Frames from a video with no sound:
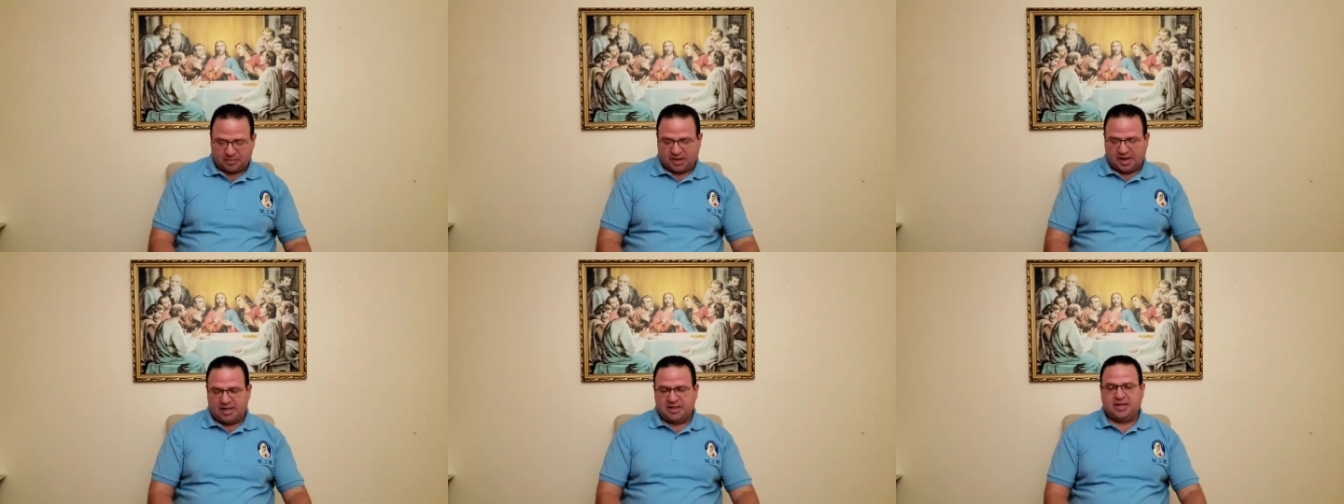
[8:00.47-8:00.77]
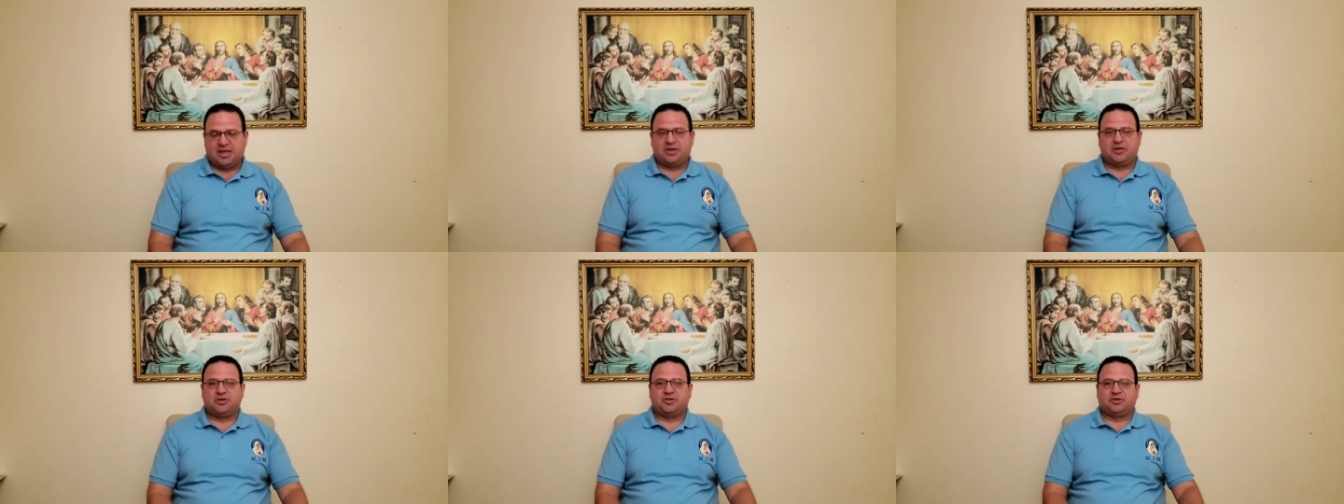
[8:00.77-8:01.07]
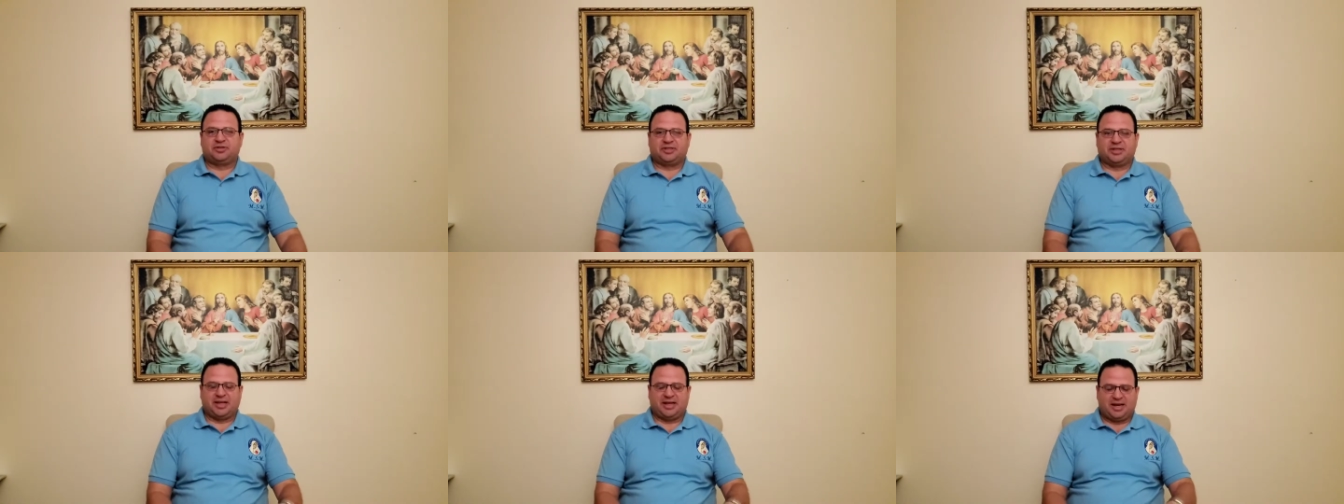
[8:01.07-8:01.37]
And then you
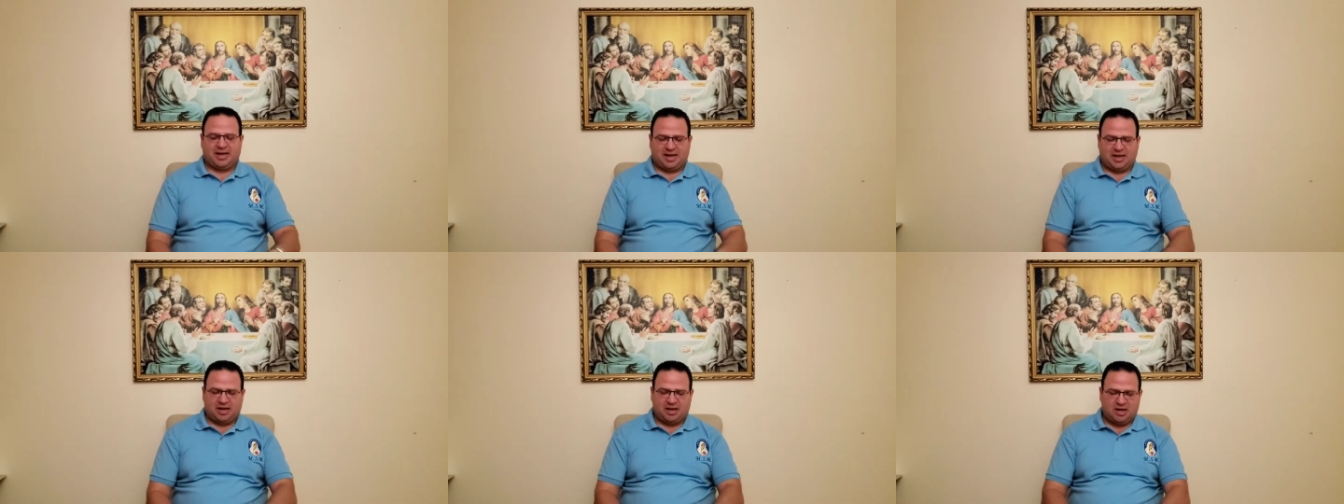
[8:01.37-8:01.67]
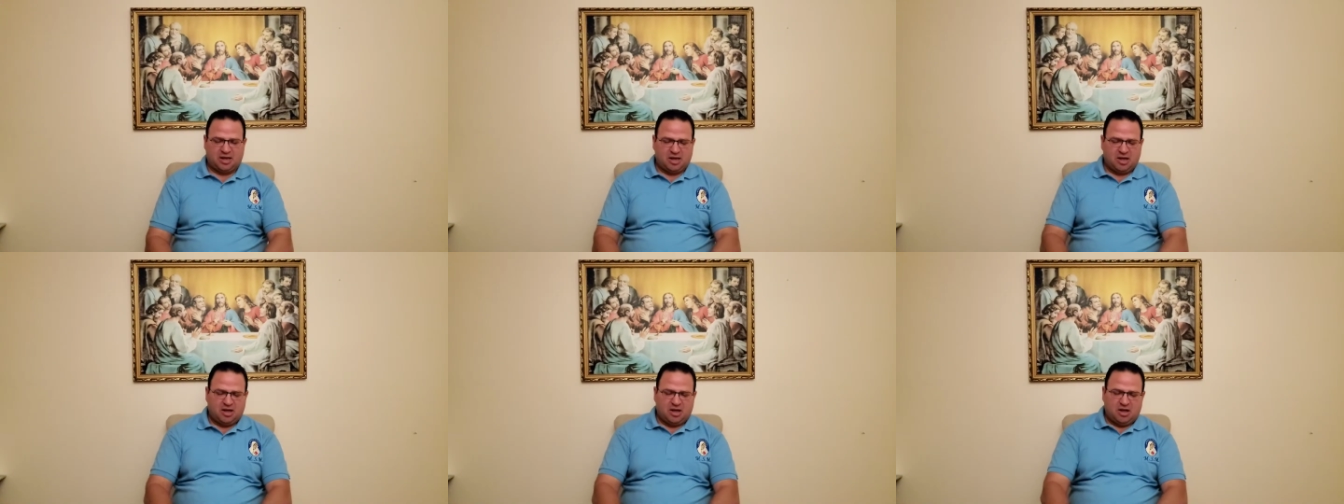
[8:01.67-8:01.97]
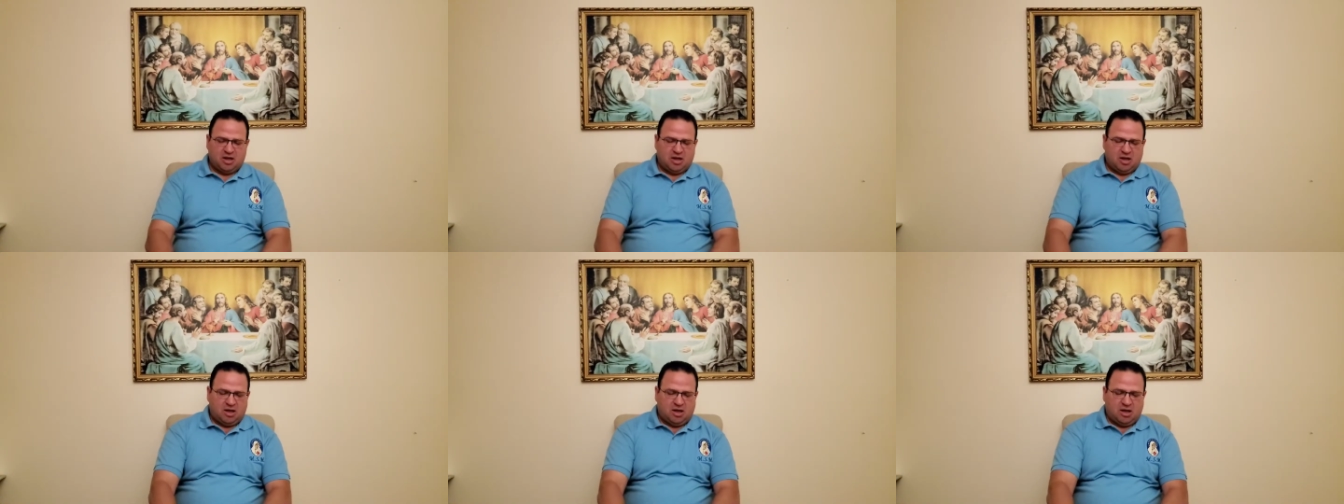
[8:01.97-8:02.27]
say like,
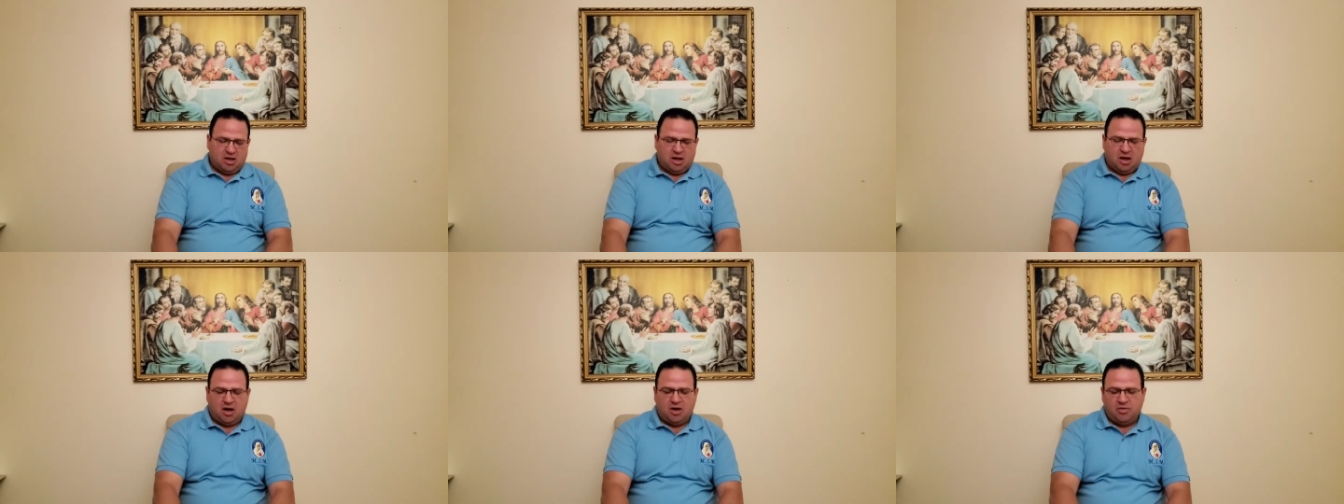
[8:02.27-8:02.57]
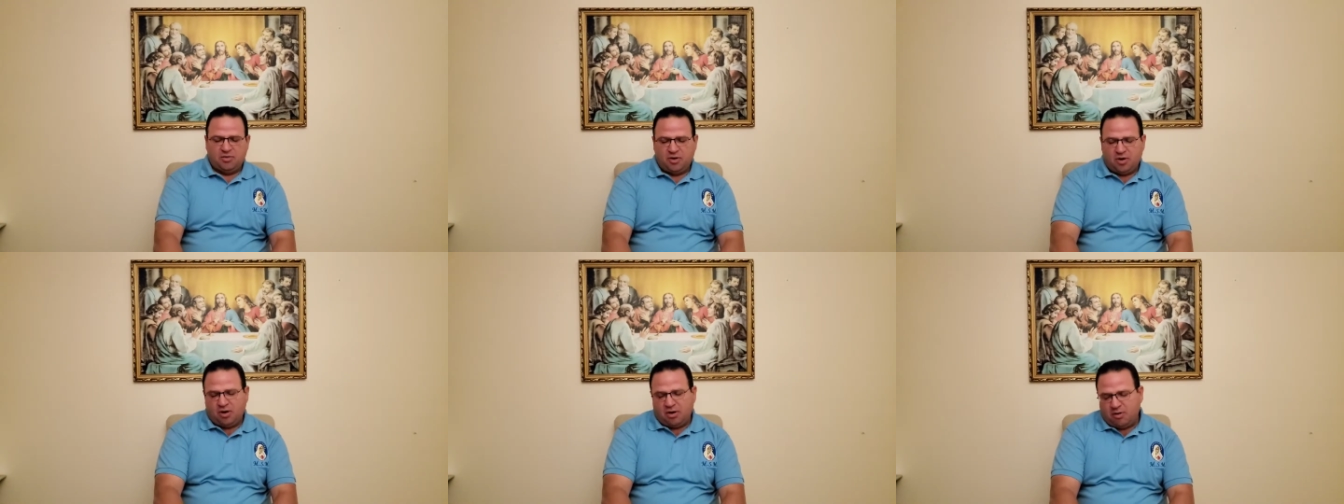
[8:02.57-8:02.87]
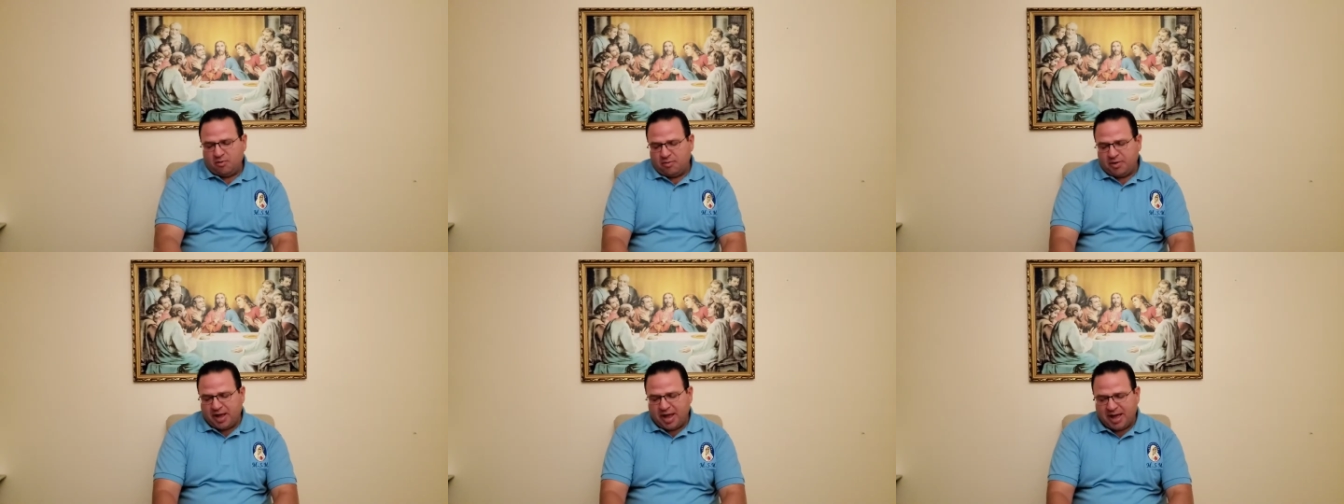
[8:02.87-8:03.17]
oh
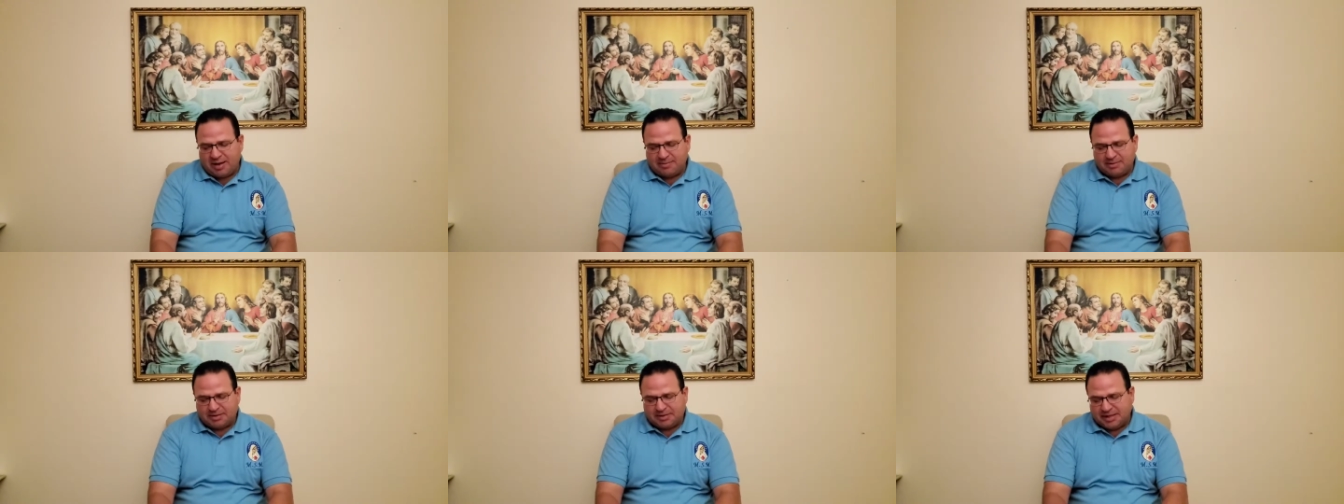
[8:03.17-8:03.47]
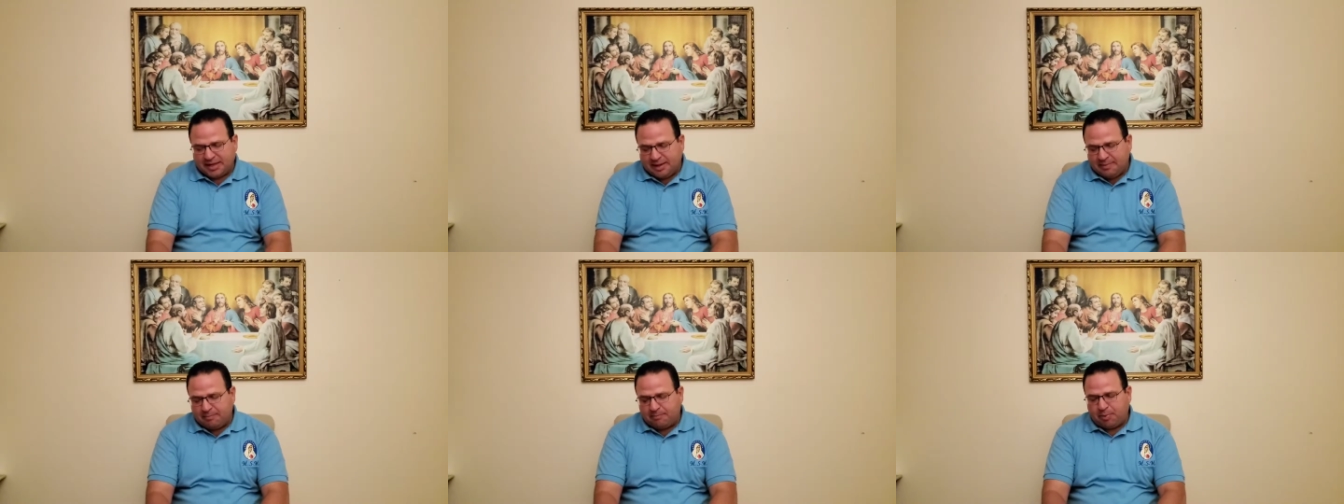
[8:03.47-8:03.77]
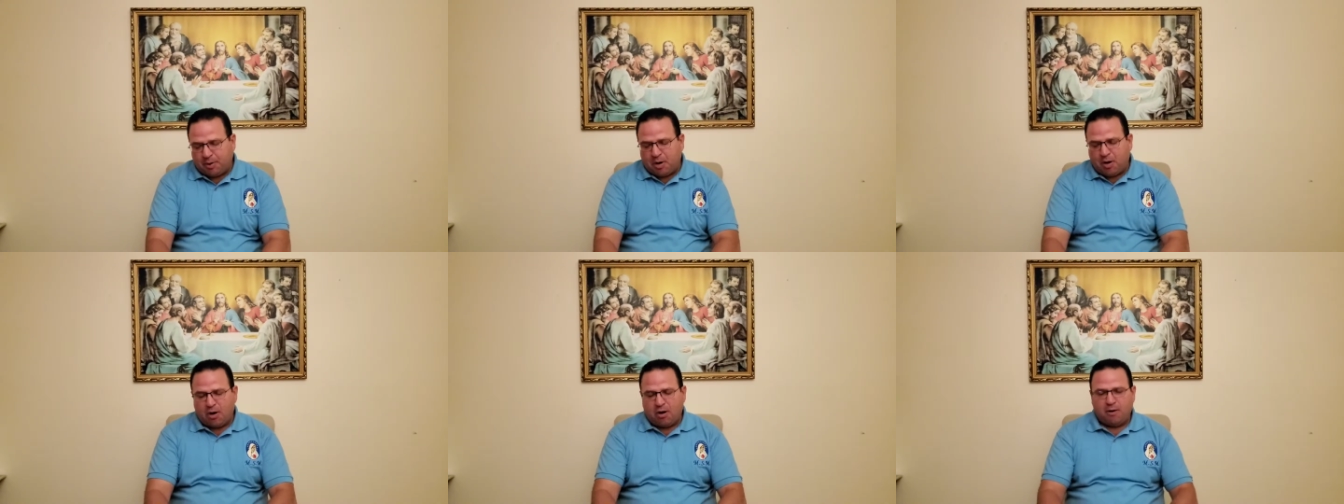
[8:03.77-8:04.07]
no, we have a
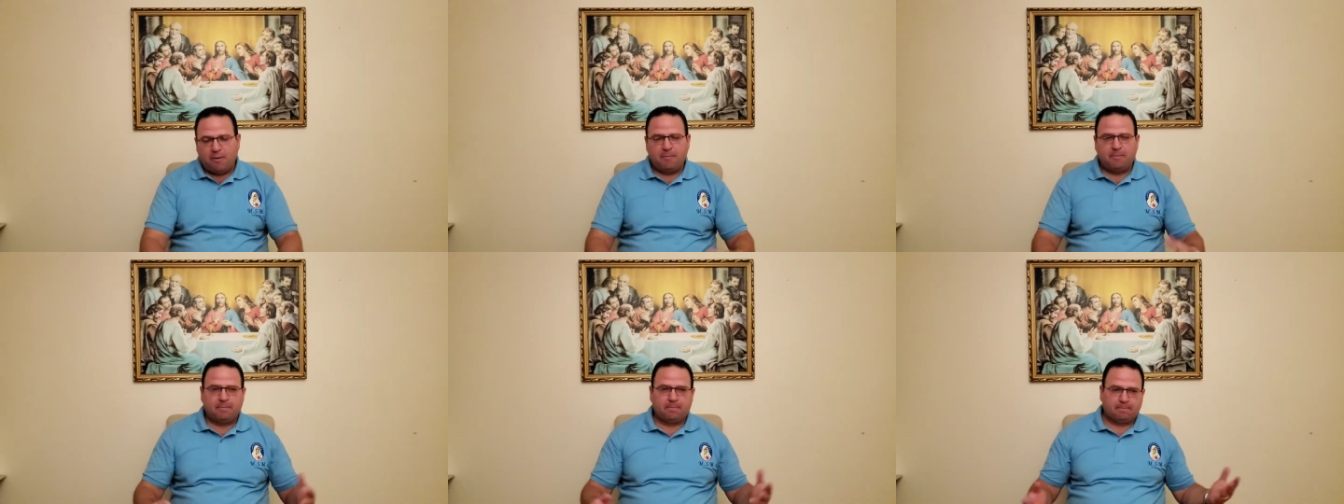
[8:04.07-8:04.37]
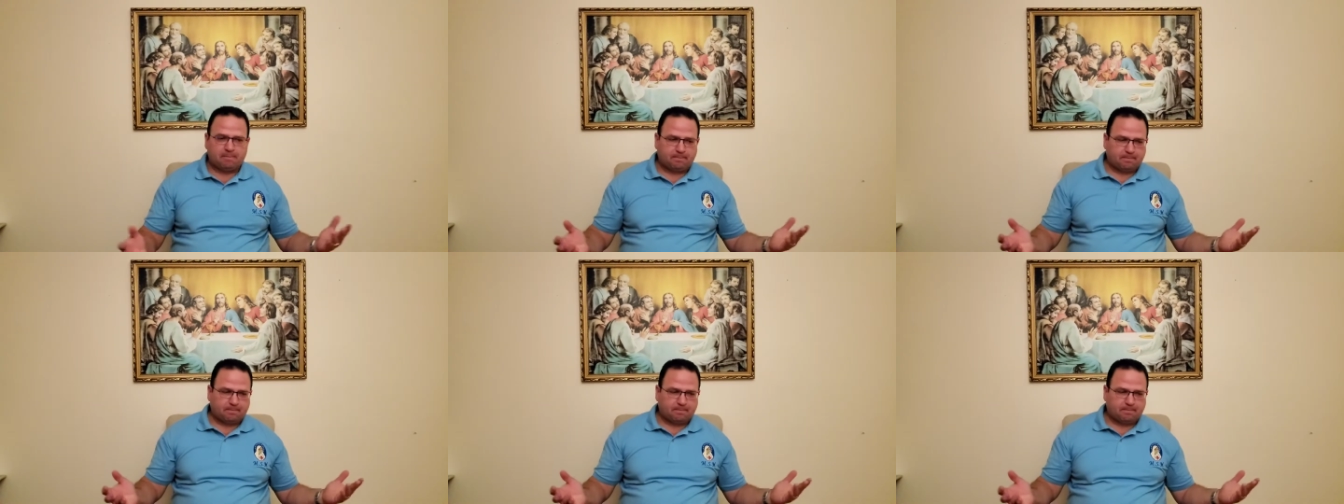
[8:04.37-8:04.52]
temple.